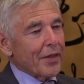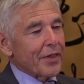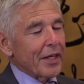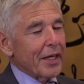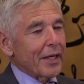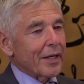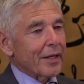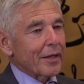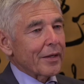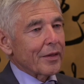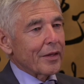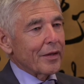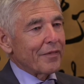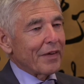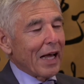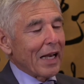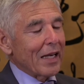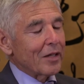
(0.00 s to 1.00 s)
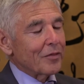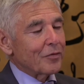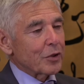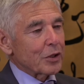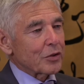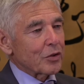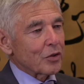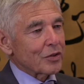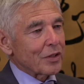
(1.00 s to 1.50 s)
think the value for
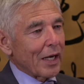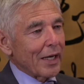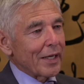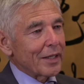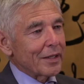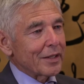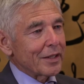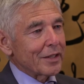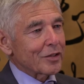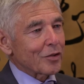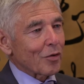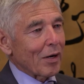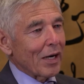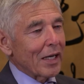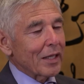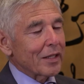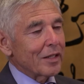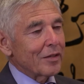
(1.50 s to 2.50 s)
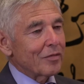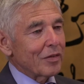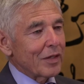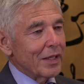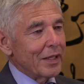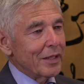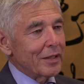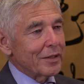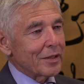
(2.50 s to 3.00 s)
society is relatively
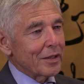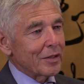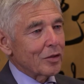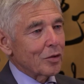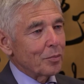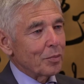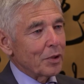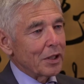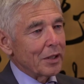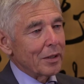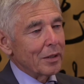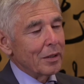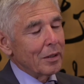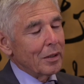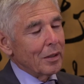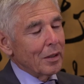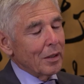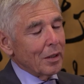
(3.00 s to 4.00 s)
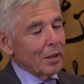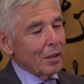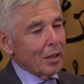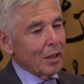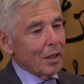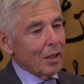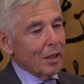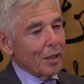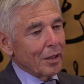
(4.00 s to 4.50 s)
easy to be
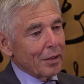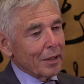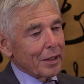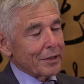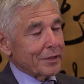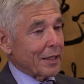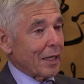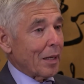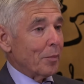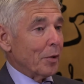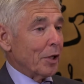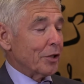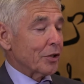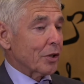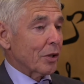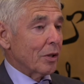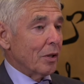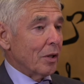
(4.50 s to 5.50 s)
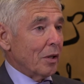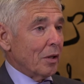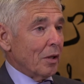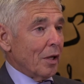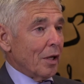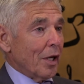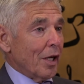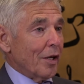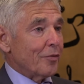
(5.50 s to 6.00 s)
established.
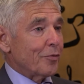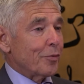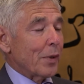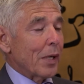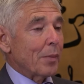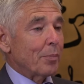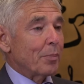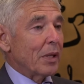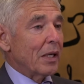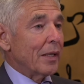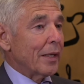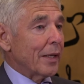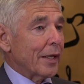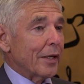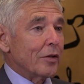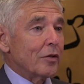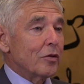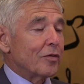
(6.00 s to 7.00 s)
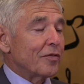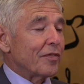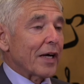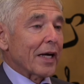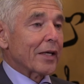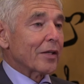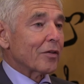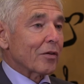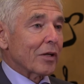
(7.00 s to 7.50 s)
If we are building a new
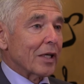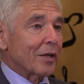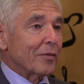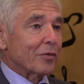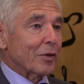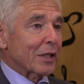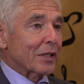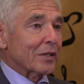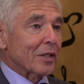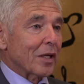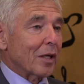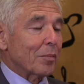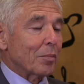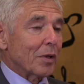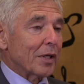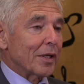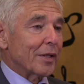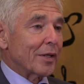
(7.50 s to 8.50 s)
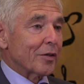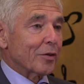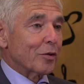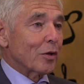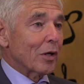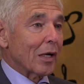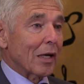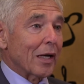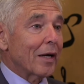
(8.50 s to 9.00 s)
factory, for example, in a
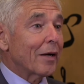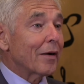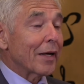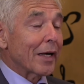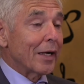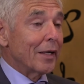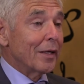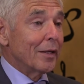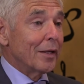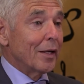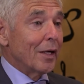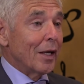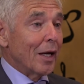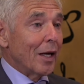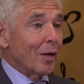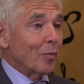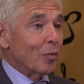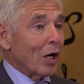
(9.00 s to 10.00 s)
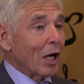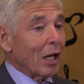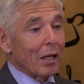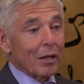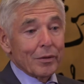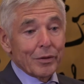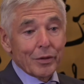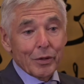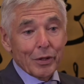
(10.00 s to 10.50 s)
rural area,
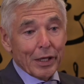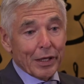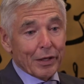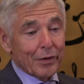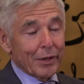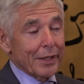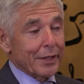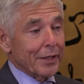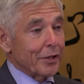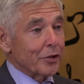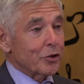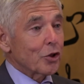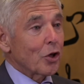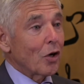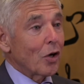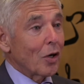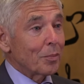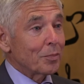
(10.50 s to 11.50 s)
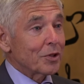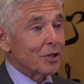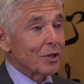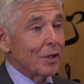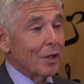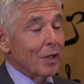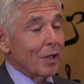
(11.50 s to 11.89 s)
well, you are creating jobs.